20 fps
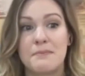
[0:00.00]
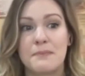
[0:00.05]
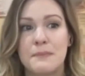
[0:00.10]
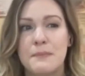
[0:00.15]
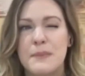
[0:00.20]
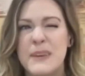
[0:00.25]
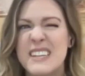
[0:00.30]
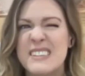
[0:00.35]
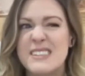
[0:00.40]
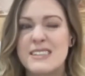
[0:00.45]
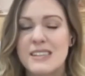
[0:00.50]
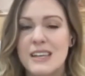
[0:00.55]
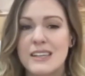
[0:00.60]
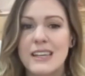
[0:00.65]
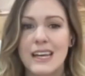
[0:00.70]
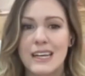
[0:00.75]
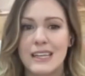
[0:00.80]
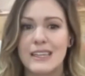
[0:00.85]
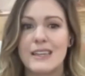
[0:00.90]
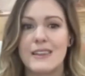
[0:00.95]
because it's
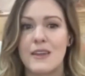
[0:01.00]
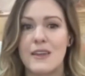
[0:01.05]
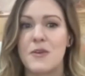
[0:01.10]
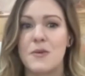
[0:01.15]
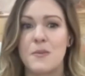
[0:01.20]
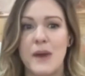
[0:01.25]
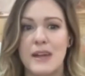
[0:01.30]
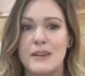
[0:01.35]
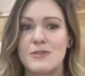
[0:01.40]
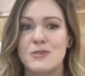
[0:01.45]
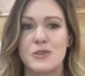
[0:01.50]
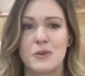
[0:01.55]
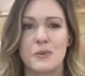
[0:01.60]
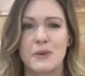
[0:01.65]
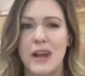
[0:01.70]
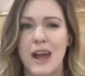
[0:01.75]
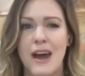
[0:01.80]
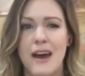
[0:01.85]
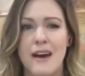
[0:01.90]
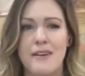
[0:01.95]
unlikely that their manager
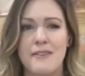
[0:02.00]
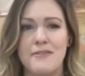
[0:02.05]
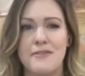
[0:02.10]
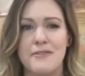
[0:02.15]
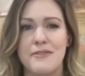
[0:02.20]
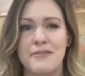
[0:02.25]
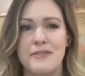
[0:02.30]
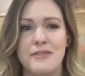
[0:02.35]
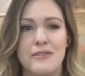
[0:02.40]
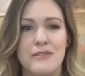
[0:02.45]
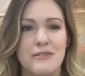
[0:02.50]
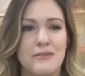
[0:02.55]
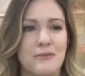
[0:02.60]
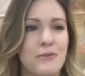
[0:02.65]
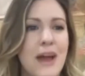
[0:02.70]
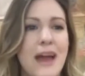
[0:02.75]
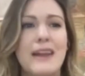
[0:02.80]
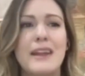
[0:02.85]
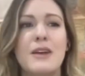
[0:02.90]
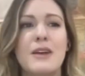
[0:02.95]
would have
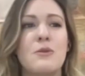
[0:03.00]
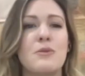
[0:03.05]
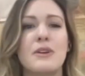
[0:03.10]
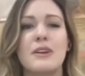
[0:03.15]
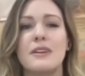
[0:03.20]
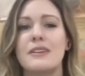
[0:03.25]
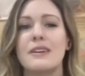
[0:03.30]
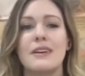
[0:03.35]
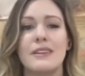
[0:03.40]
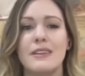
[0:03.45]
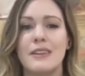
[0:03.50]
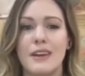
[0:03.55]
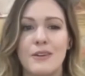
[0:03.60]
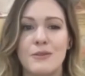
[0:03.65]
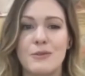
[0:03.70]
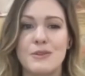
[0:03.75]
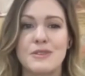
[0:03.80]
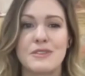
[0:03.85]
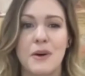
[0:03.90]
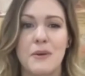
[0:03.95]
any real inkling of
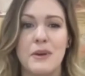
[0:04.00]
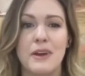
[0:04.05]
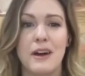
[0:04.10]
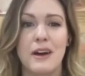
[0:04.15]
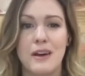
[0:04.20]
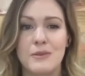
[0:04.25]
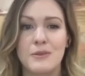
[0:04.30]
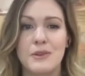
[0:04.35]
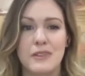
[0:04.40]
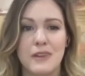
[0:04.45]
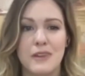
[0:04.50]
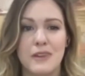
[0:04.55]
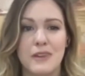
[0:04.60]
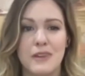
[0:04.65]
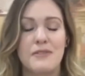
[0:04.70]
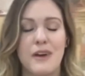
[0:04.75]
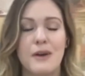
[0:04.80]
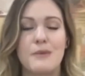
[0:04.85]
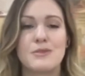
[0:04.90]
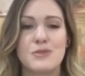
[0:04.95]
what's going on with them if
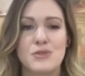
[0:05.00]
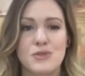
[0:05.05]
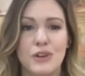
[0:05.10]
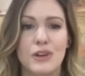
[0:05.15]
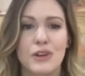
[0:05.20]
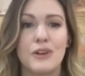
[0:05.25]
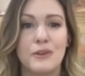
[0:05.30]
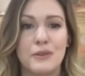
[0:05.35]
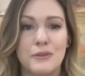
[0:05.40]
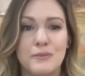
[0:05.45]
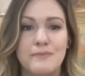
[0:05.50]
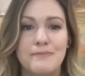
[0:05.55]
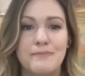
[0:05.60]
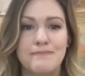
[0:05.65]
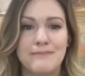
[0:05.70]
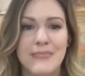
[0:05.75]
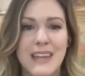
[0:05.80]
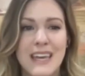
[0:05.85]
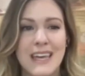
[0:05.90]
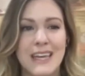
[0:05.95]
that was true.
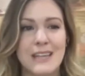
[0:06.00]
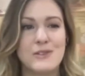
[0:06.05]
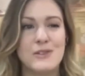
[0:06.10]
Hmm. It's